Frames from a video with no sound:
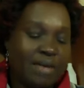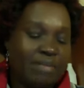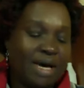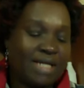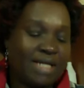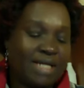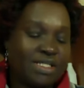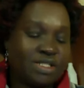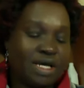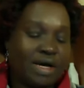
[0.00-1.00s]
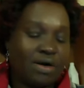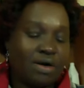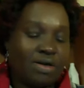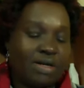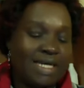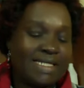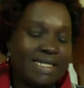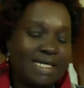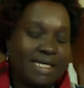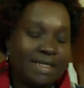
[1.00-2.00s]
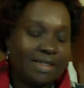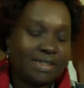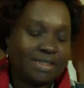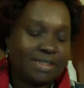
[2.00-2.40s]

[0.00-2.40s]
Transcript: but lately it